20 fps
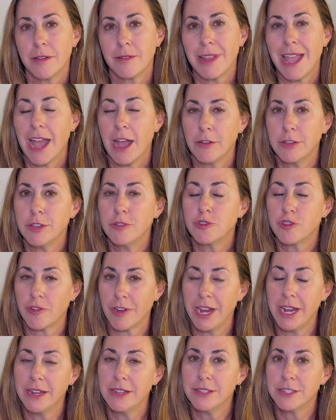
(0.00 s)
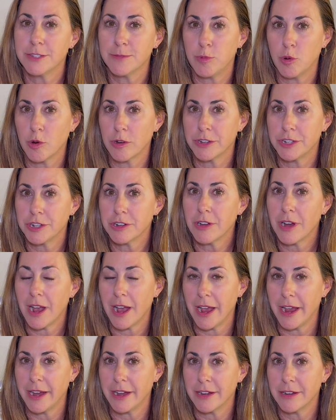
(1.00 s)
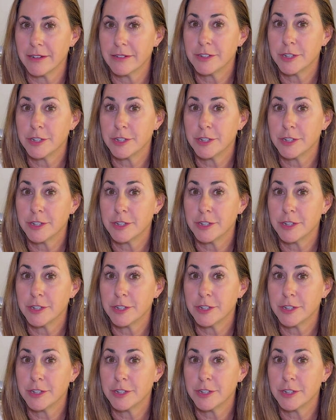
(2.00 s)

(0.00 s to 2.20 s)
How you train and support your hire